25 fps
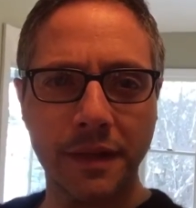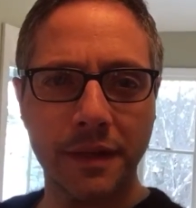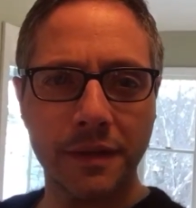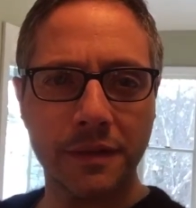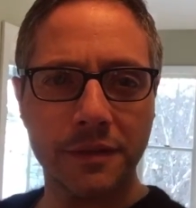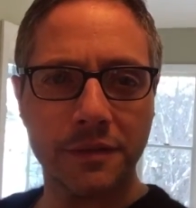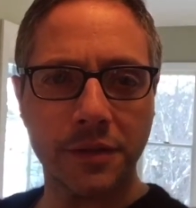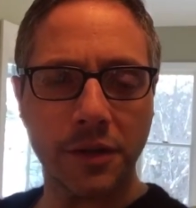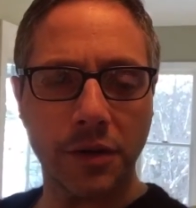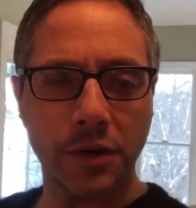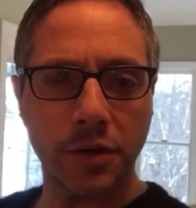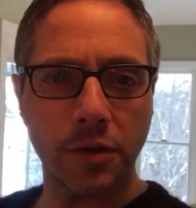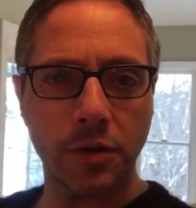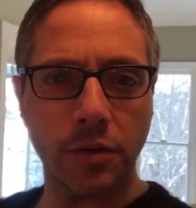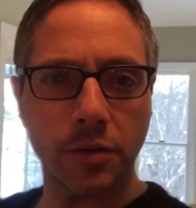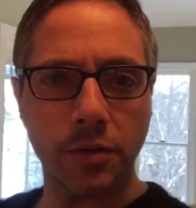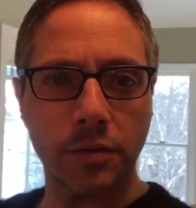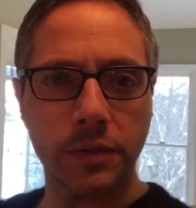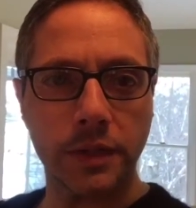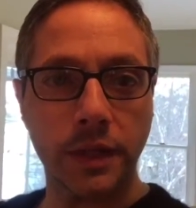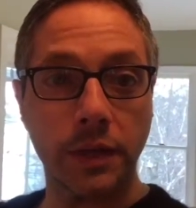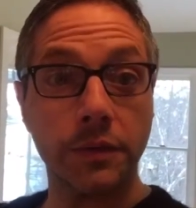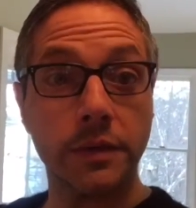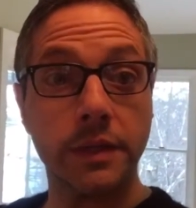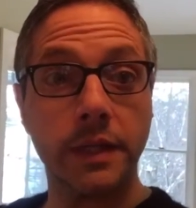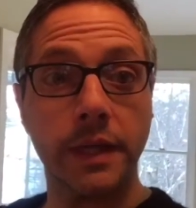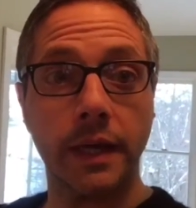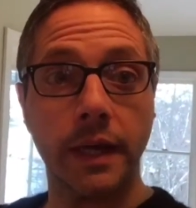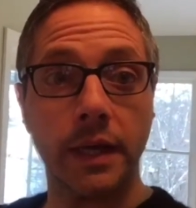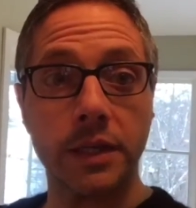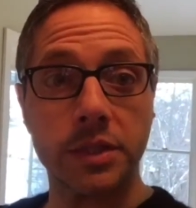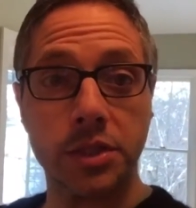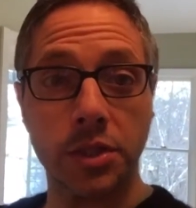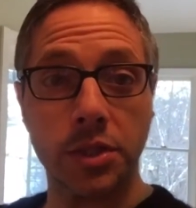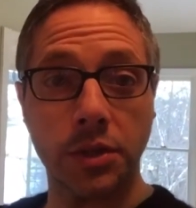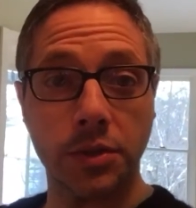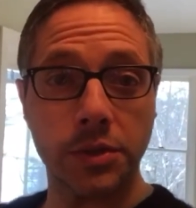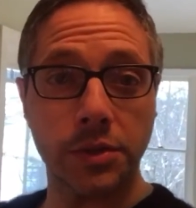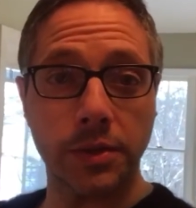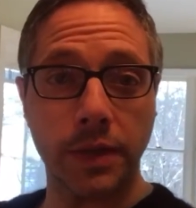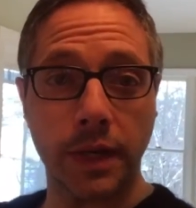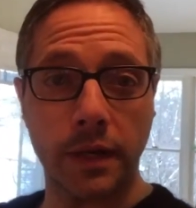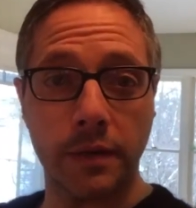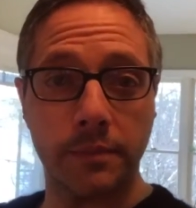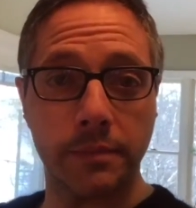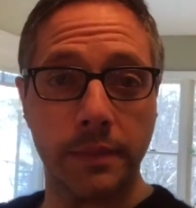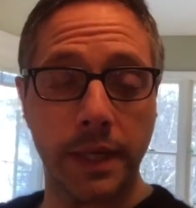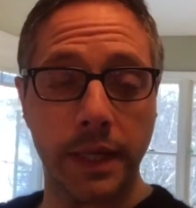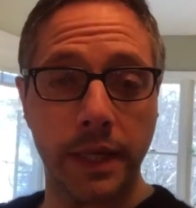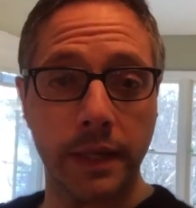So the other day I showed you how
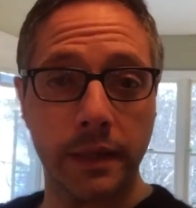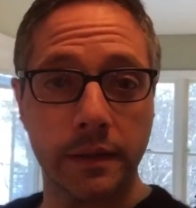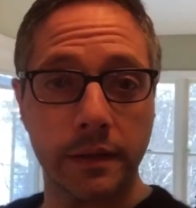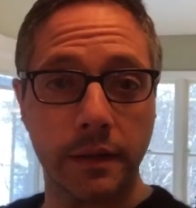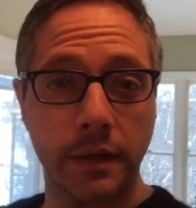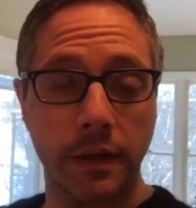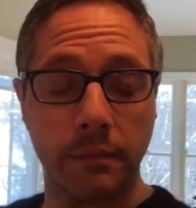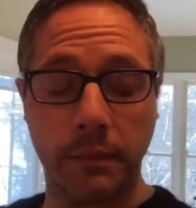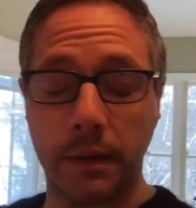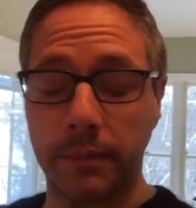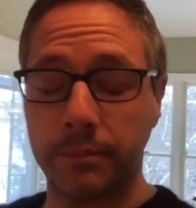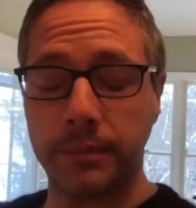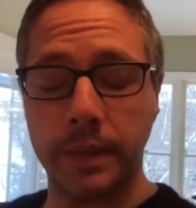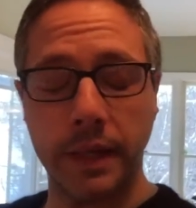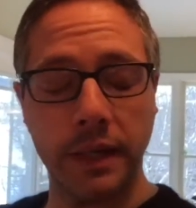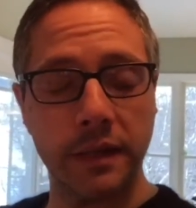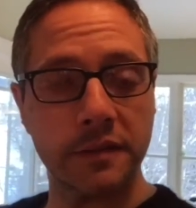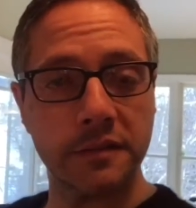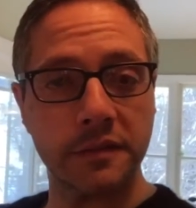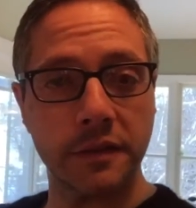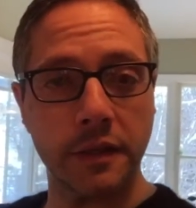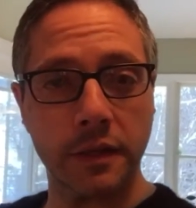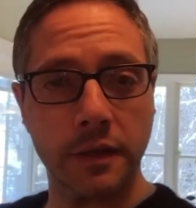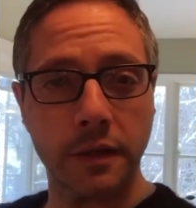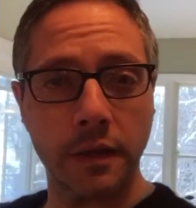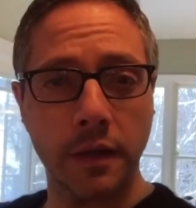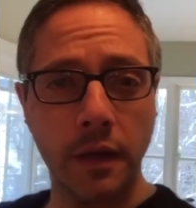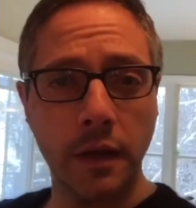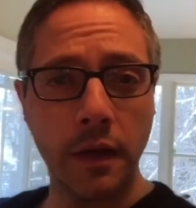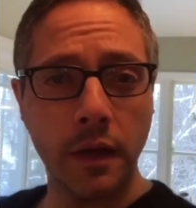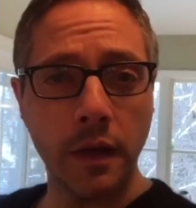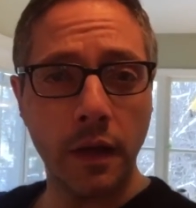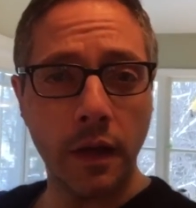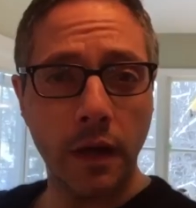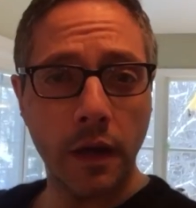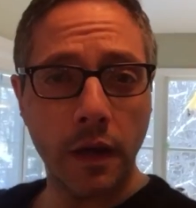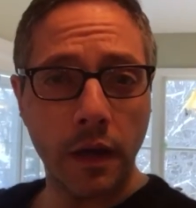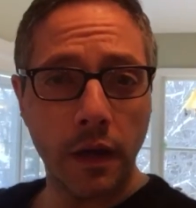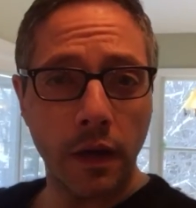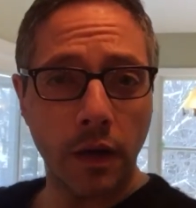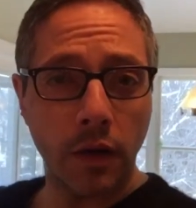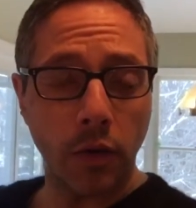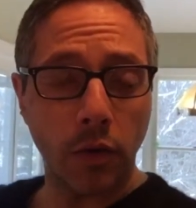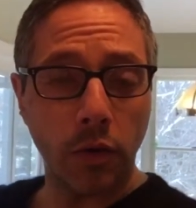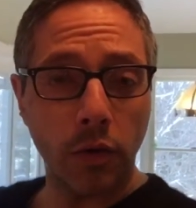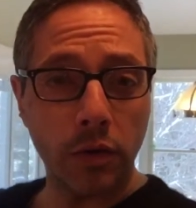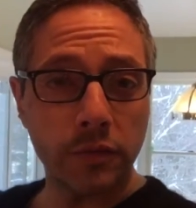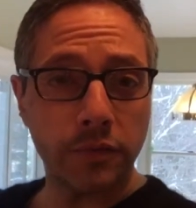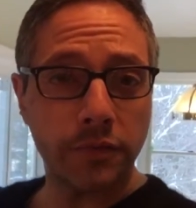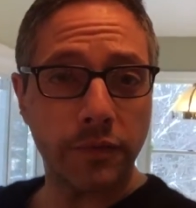to make a basic
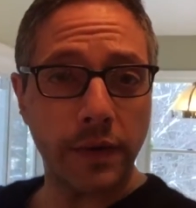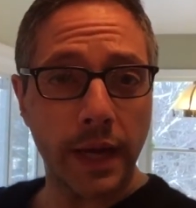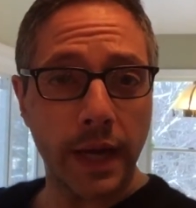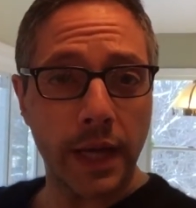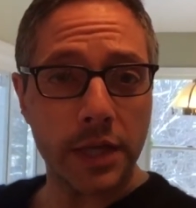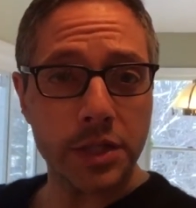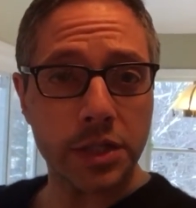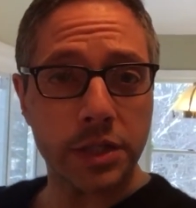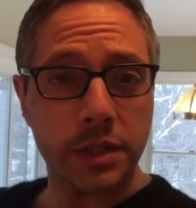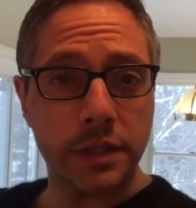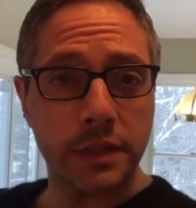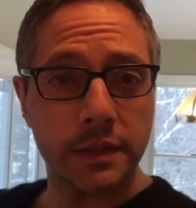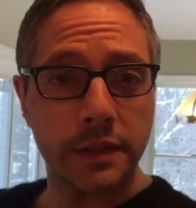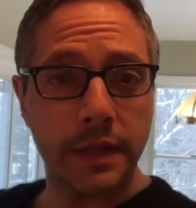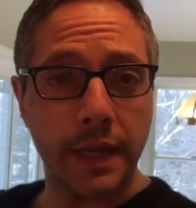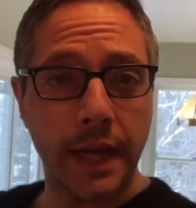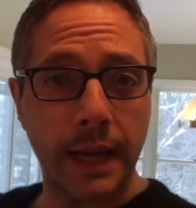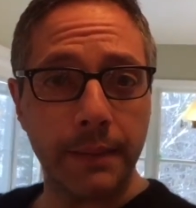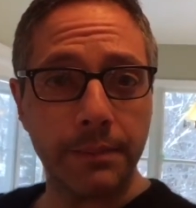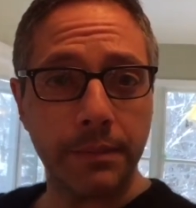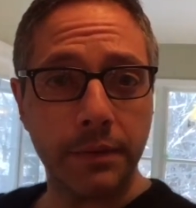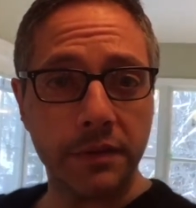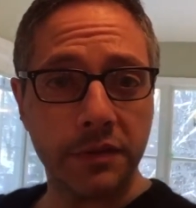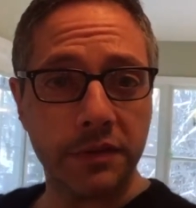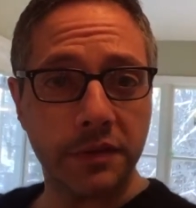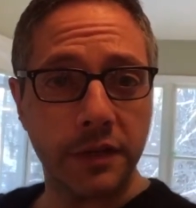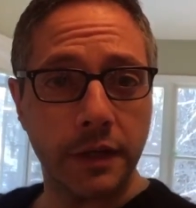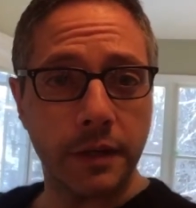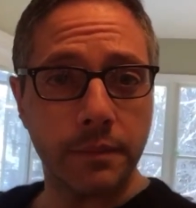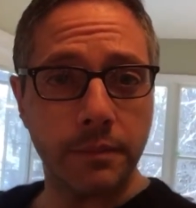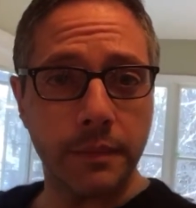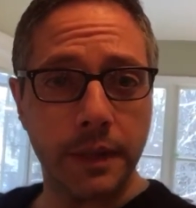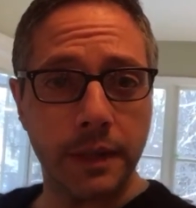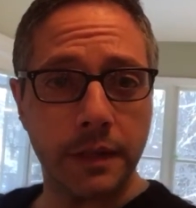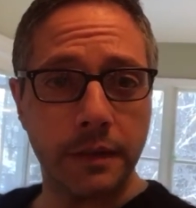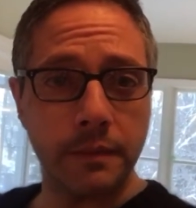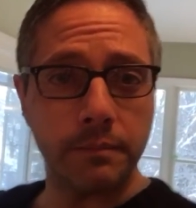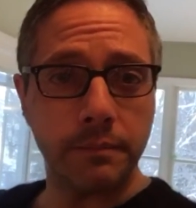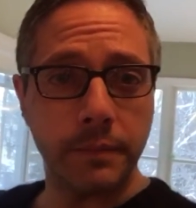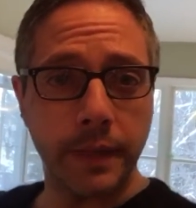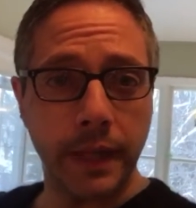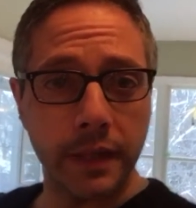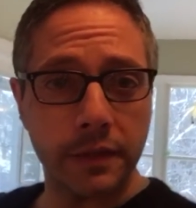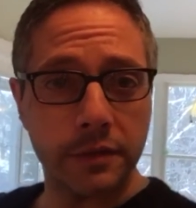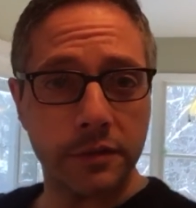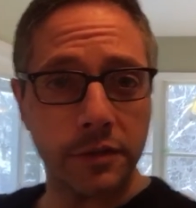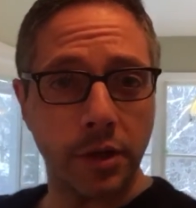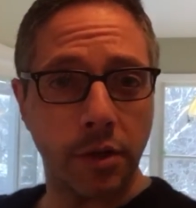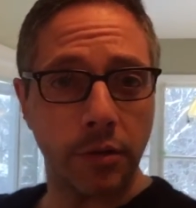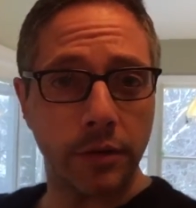old-fashioned apple cinnamon
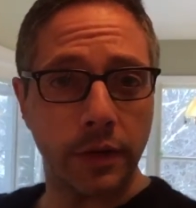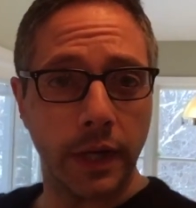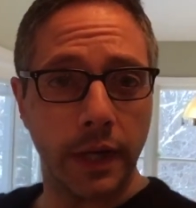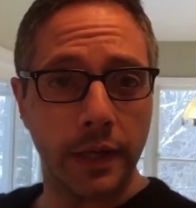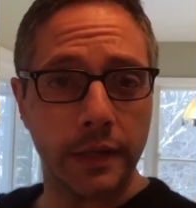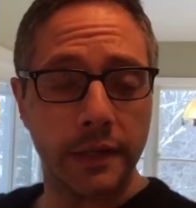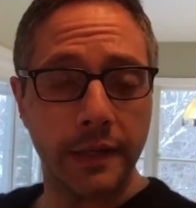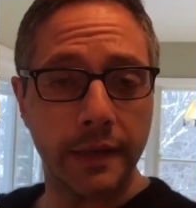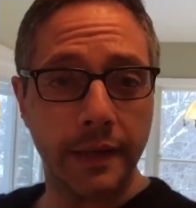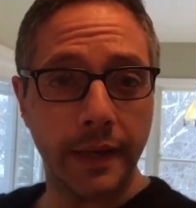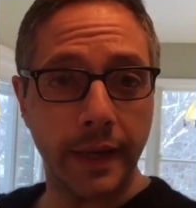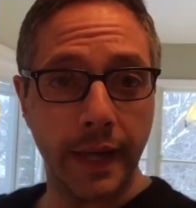baked donut.